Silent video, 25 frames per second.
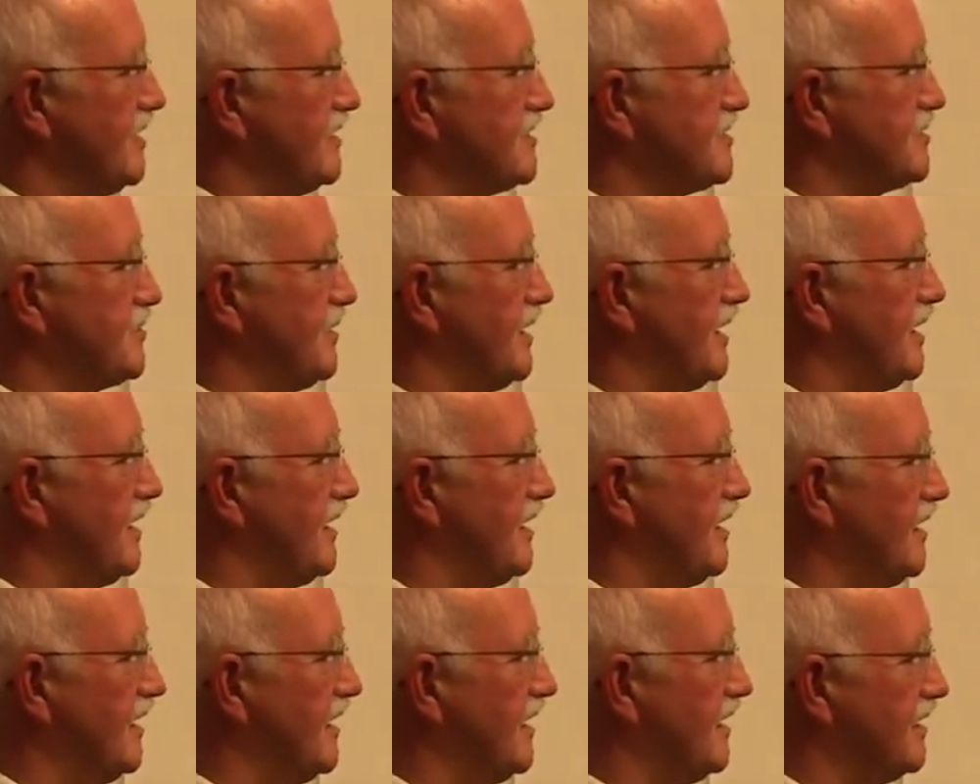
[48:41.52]
this
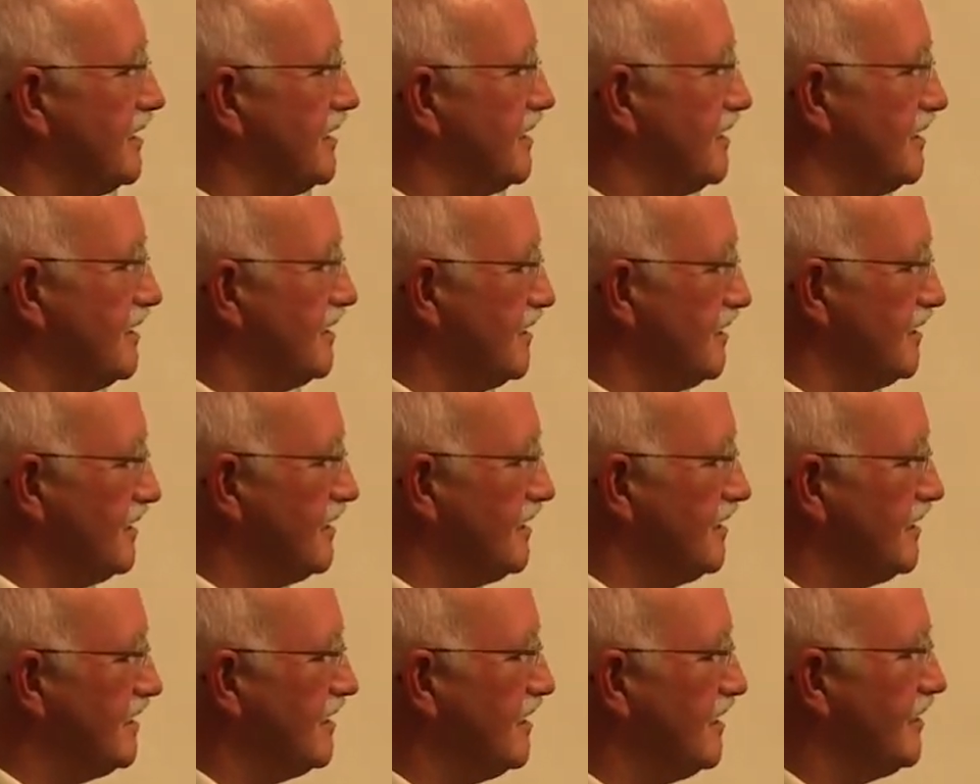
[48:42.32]
way. And,
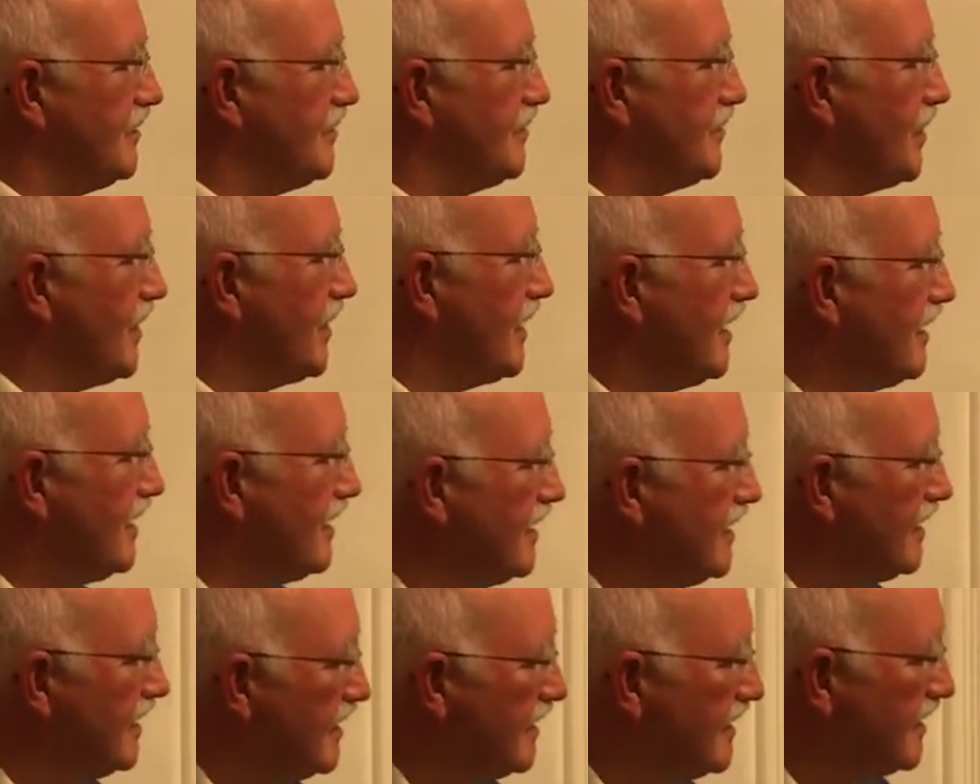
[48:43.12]
um,
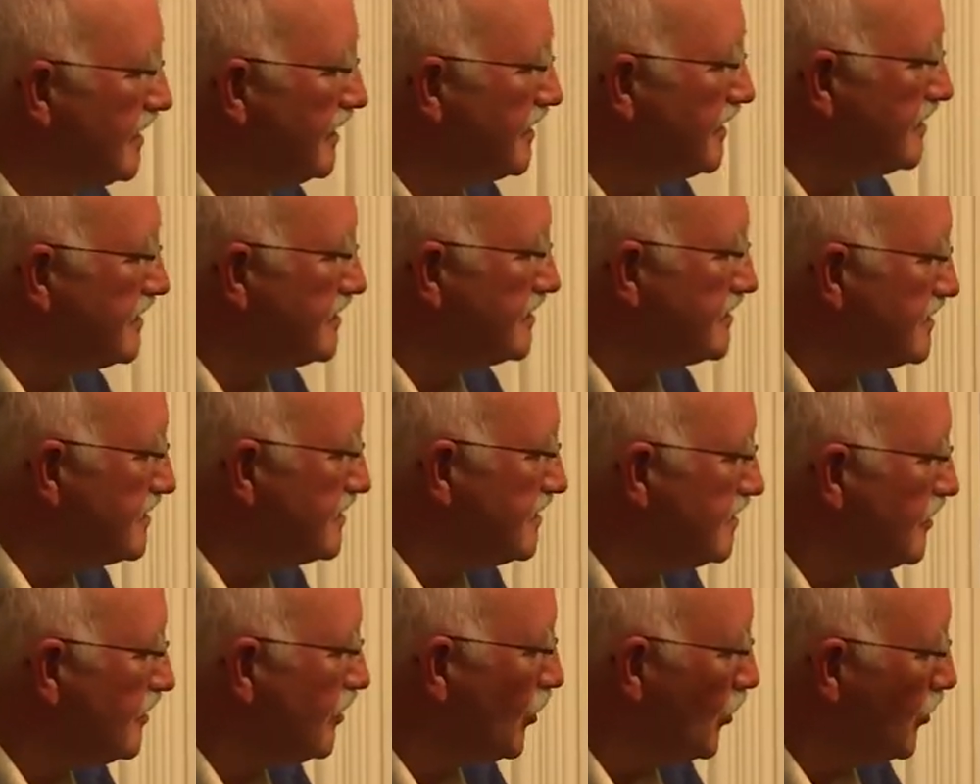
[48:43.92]
it is
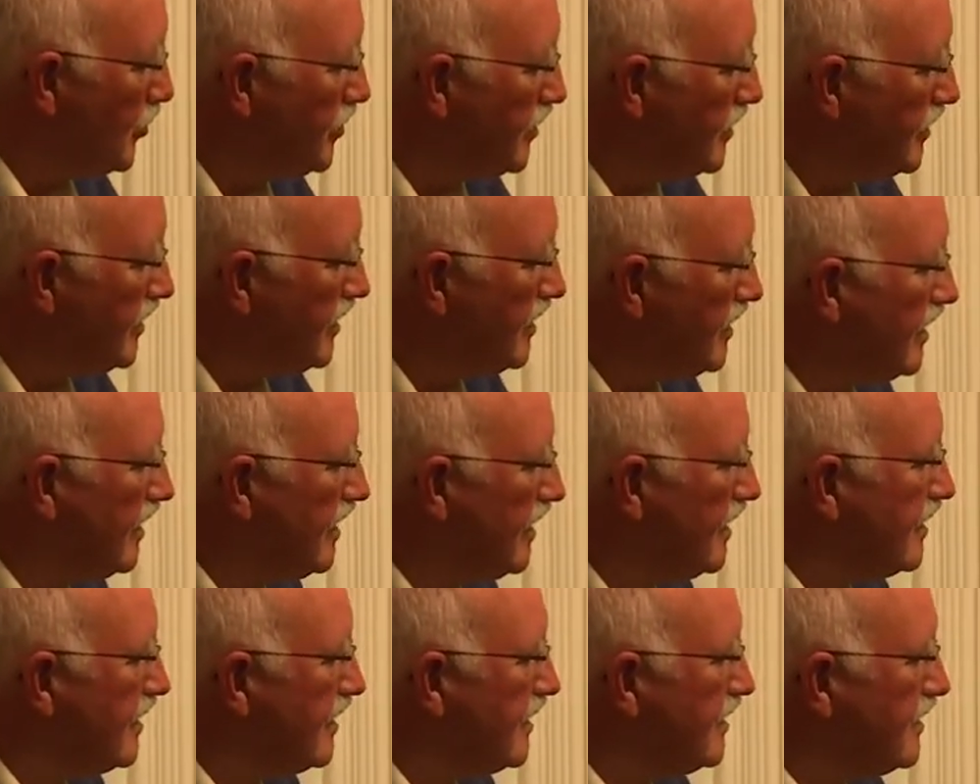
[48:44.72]
open.
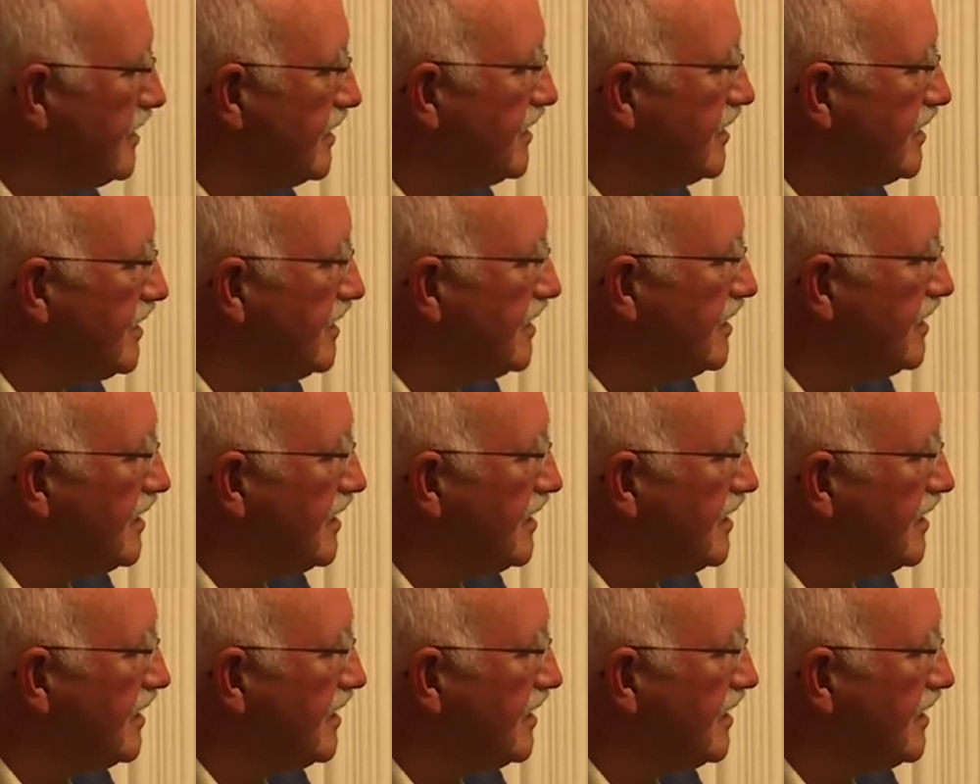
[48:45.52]
And,